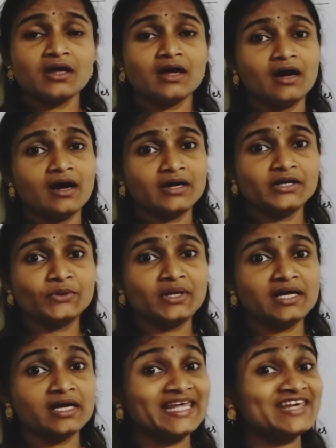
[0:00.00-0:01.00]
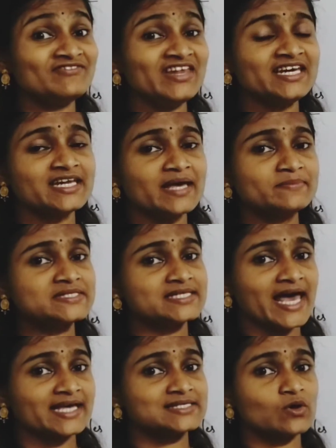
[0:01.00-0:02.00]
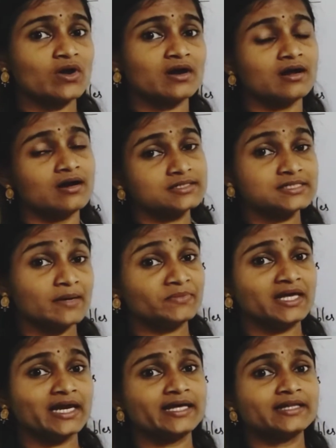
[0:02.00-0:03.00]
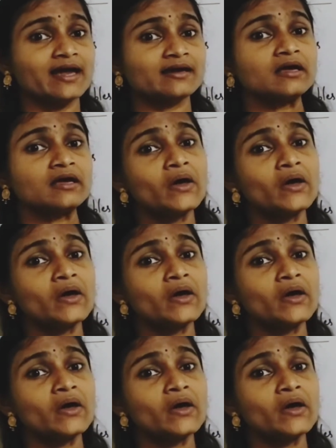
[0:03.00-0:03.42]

during evening time snacks or something like that.